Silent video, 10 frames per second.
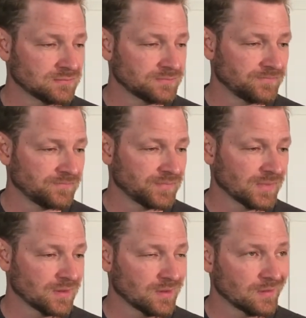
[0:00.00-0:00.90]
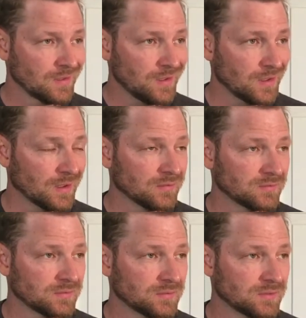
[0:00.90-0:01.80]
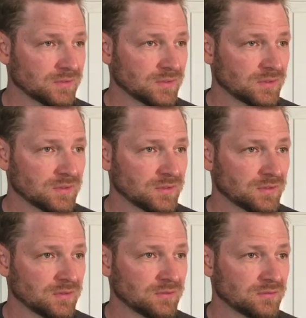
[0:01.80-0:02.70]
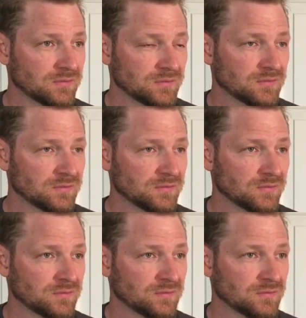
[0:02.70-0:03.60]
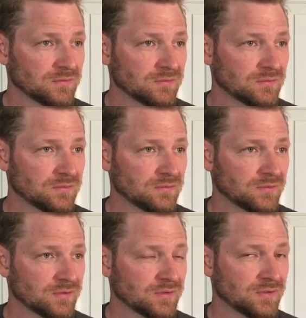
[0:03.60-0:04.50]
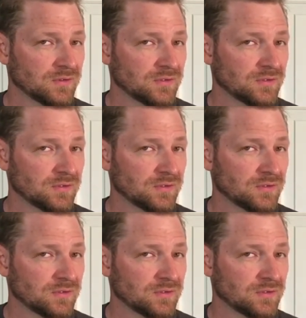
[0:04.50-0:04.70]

[no speech]